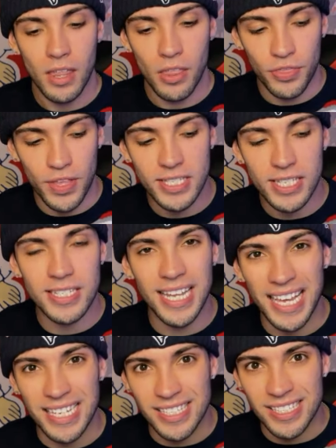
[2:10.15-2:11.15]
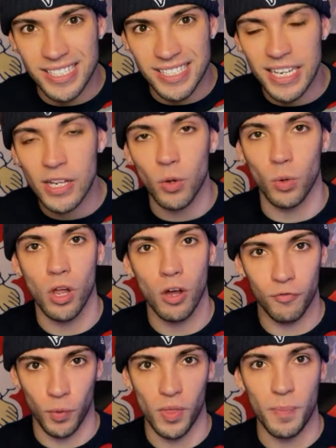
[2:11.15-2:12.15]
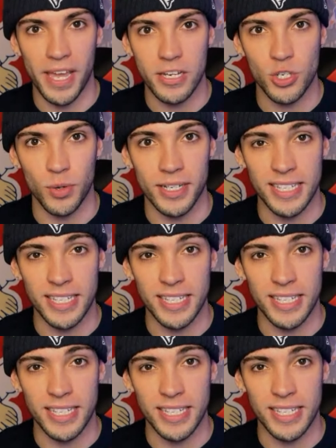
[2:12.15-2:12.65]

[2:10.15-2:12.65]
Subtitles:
This is a steal for the Patriots.